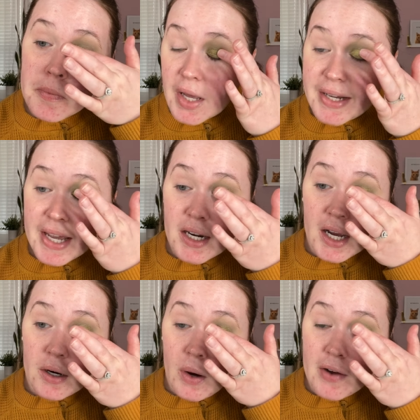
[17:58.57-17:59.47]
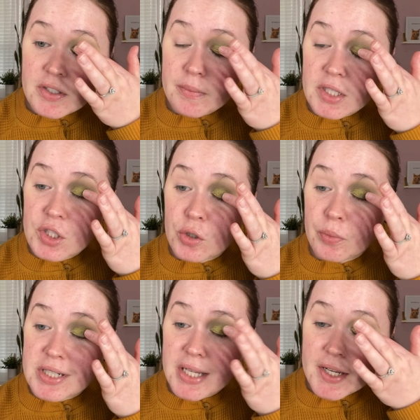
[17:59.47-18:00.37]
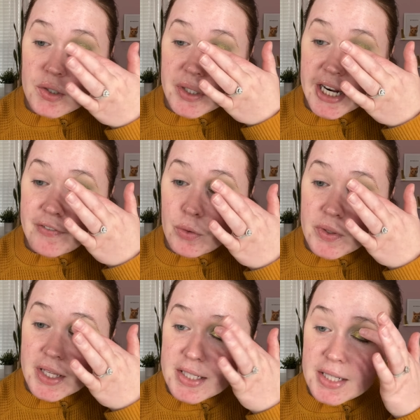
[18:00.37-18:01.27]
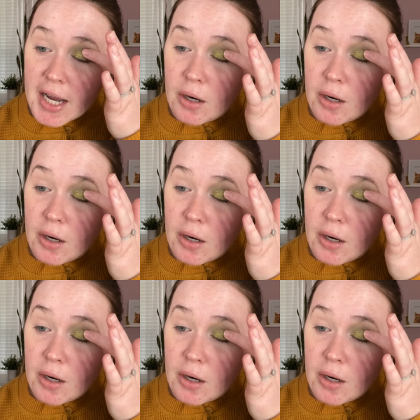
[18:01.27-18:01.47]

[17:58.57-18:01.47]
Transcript: Again, I don't have to be too precise or careful with this. I